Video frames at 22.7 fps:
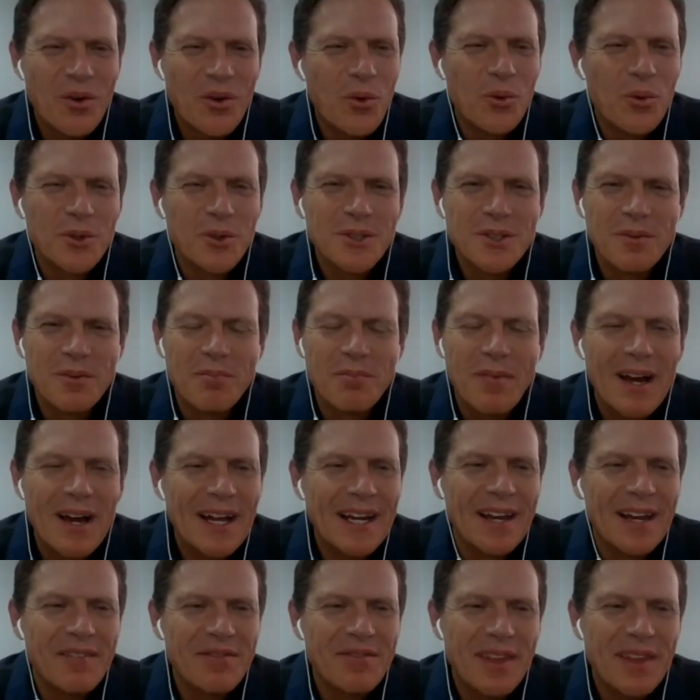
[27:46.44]
Awesome. I
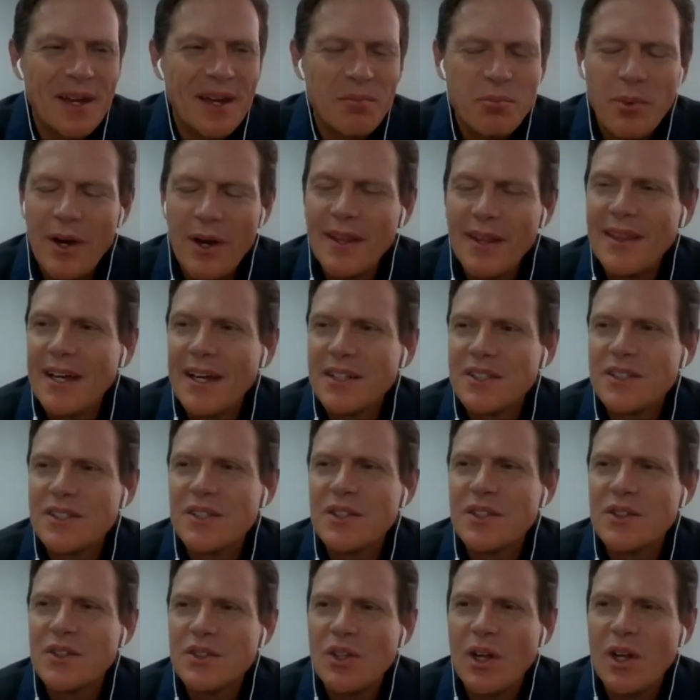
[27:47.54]
love that, Brad.
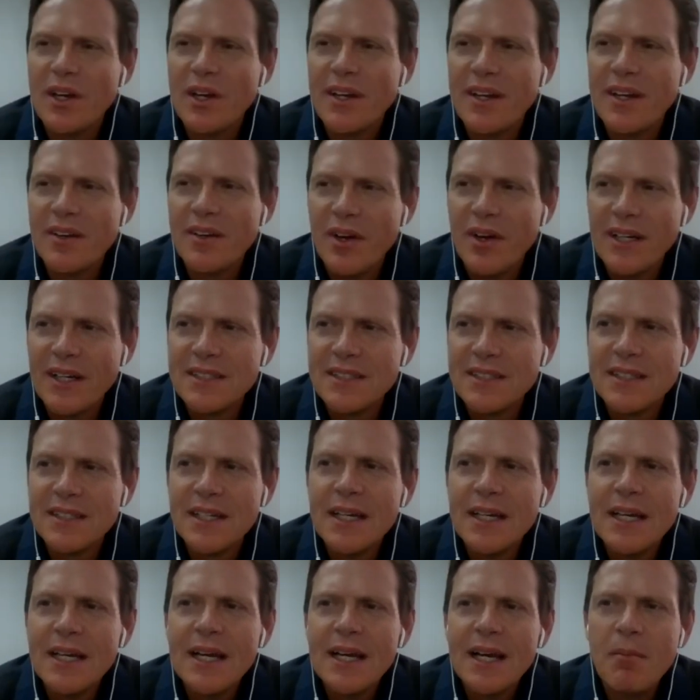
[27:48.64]
That's solid advice.
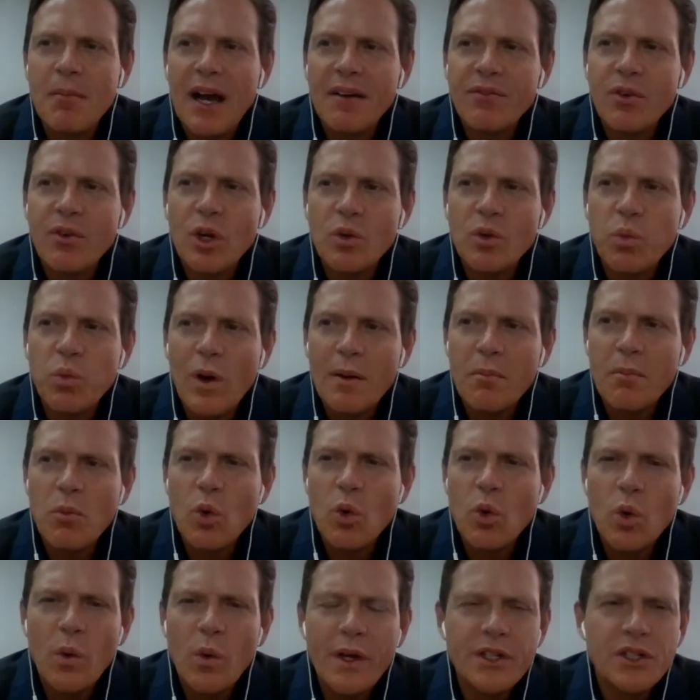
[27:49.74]
I've got one
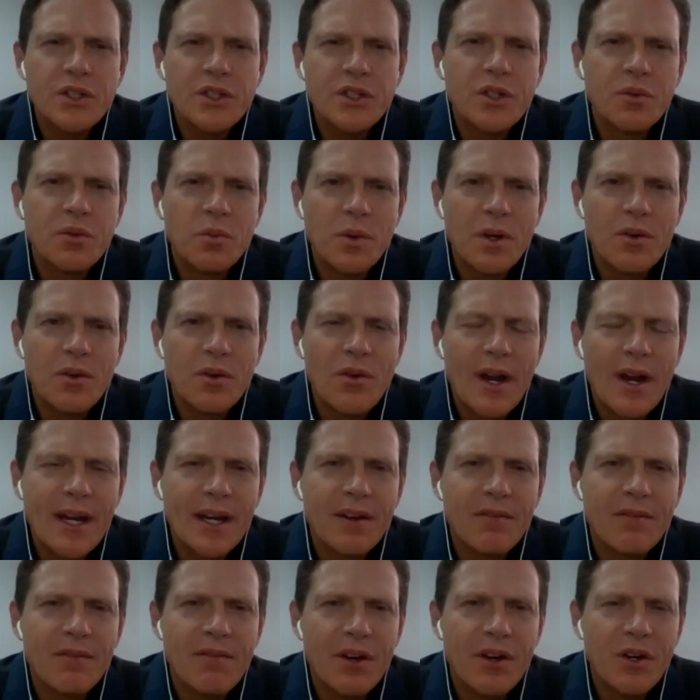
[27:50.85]
more question. We're
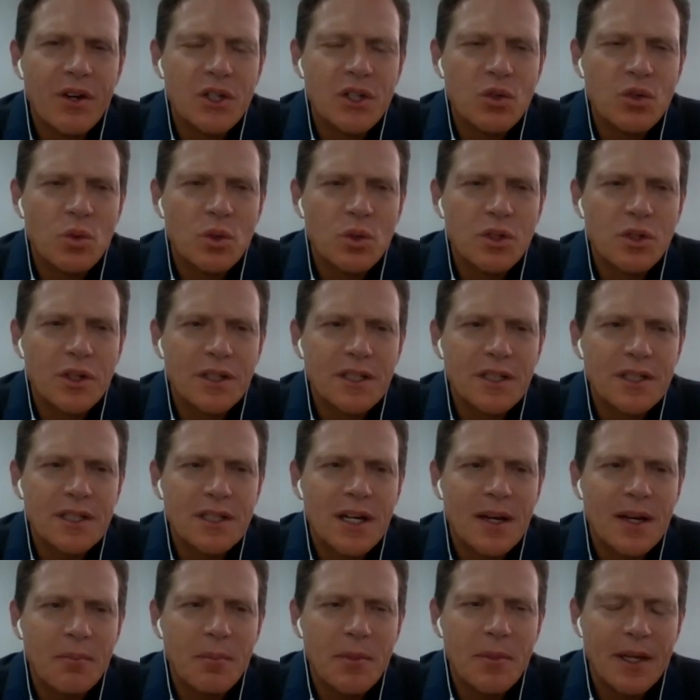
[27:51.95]
running very short on
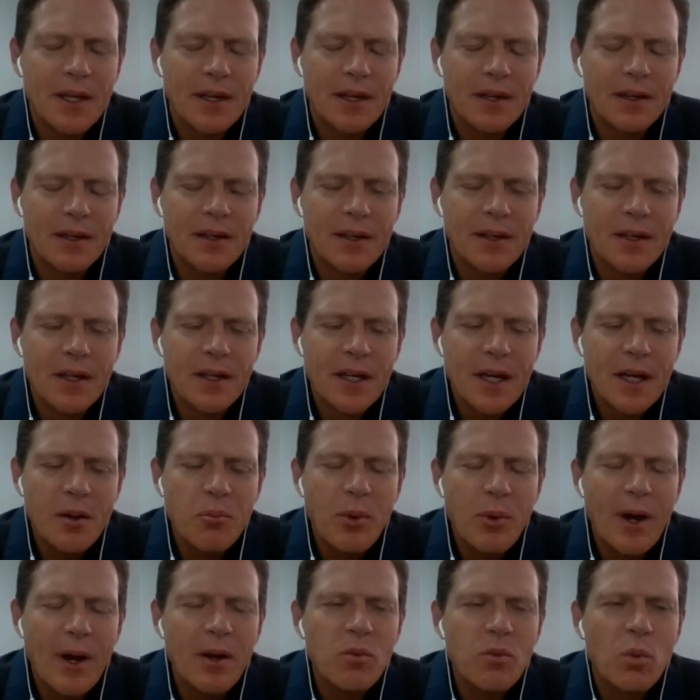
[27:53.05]
time here.
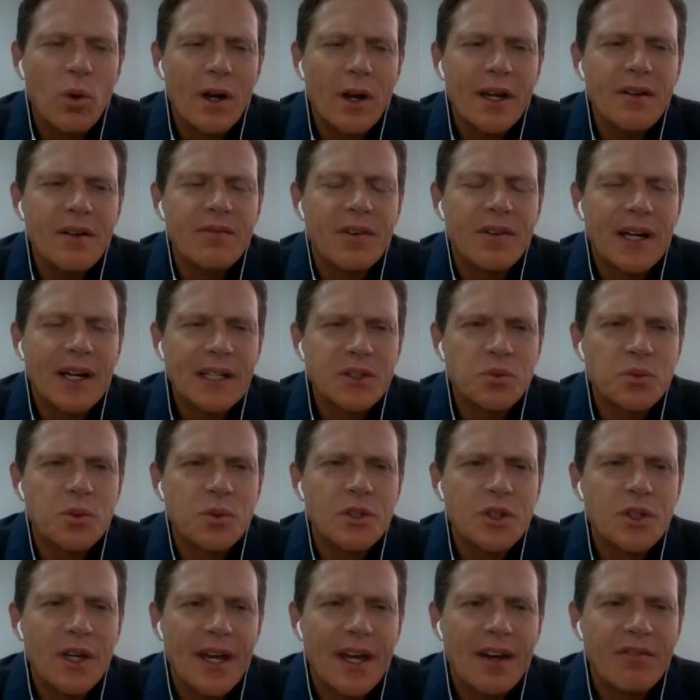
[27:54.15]
Brad, what advice would
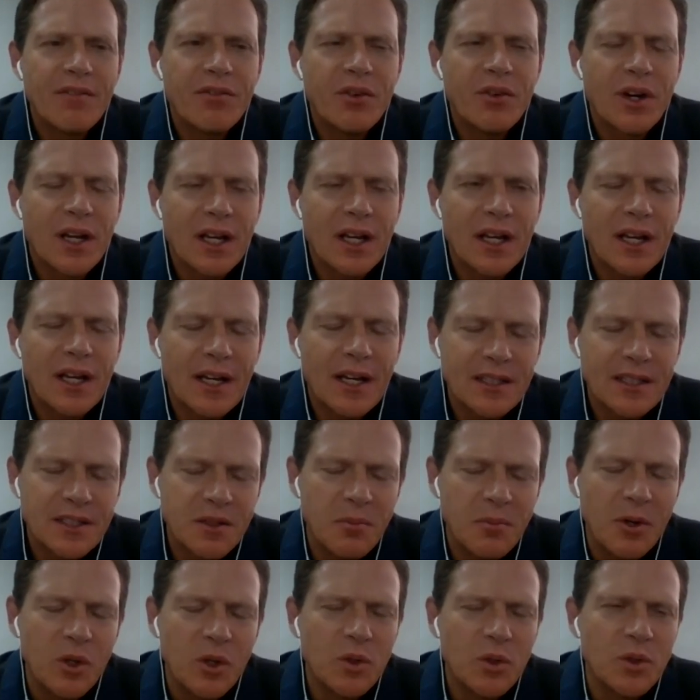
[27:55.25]
you have for a
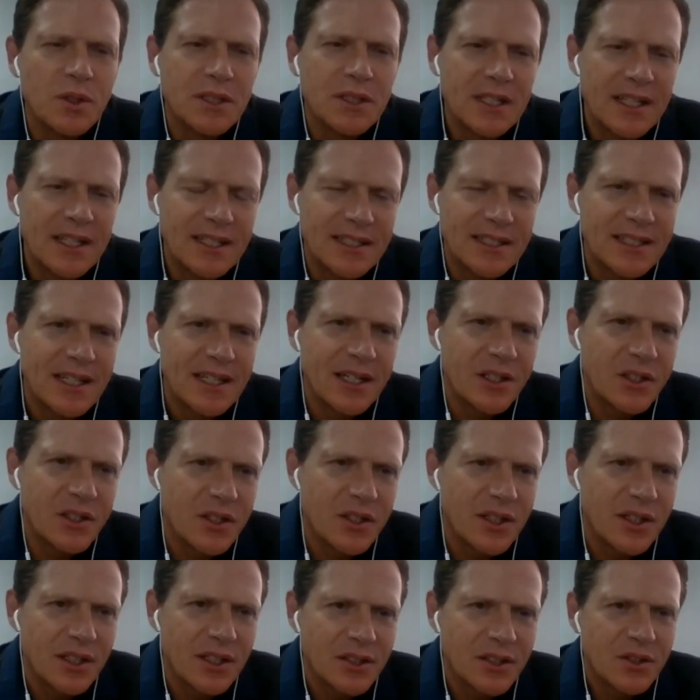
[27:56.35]
customer who's listening
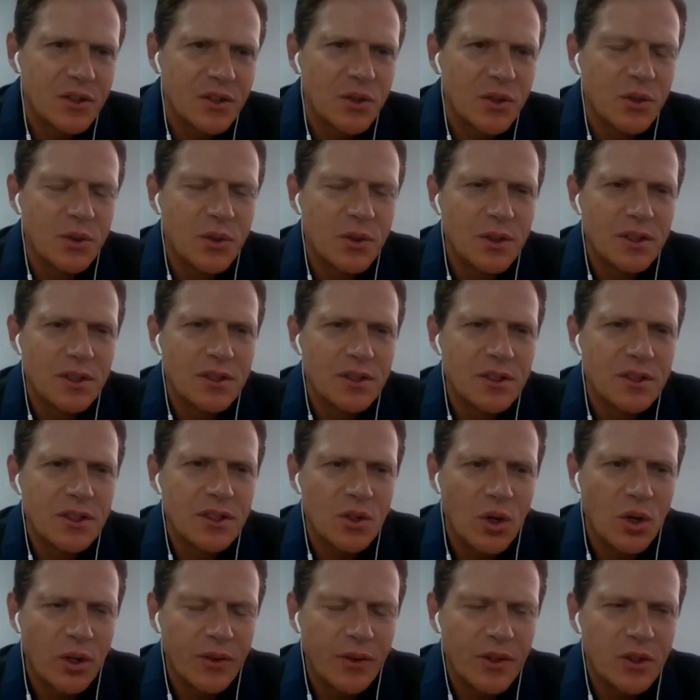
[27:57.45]
to this, who is
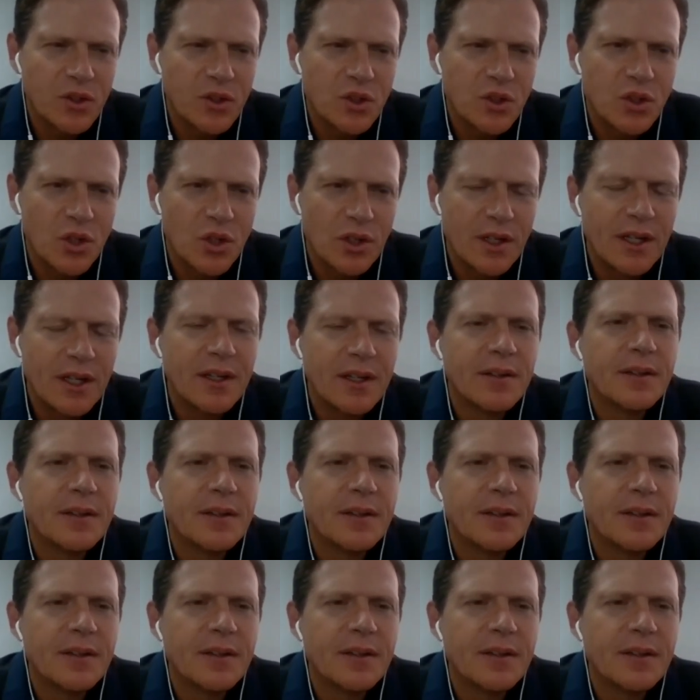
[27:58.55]
on this journey?